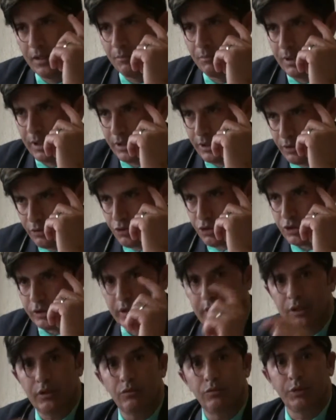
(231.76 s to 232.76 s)
But
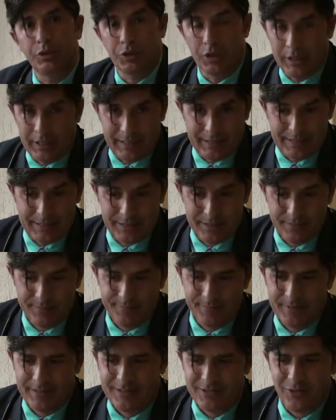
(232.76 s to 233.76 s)
usually we do not.
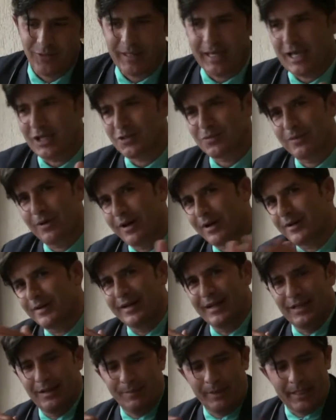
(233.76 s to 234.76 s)
So gas water,
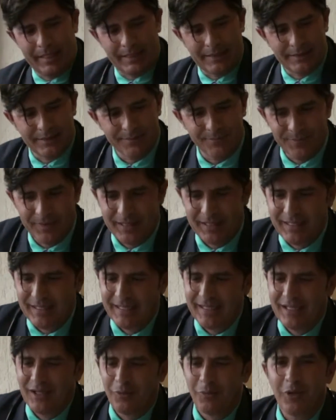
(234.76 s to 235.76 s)
eliminate.
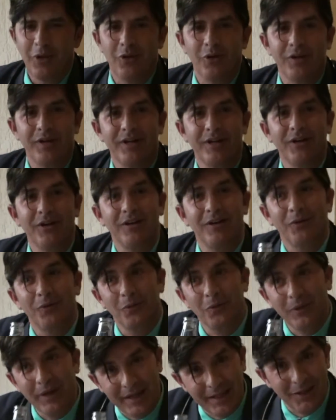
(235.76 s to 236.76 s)
We order
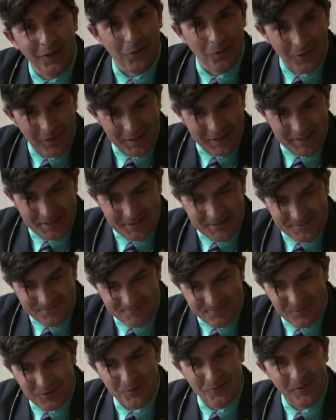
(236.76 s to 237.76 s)
regular water.
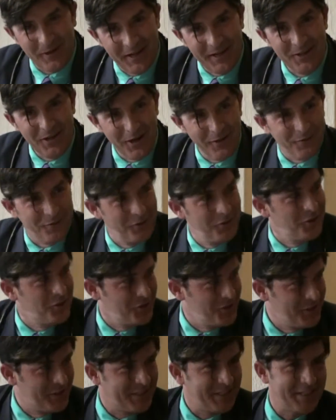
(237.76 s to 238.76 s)
Why not fruit
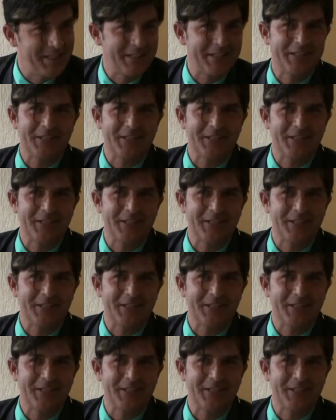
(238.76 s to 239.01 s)
juices?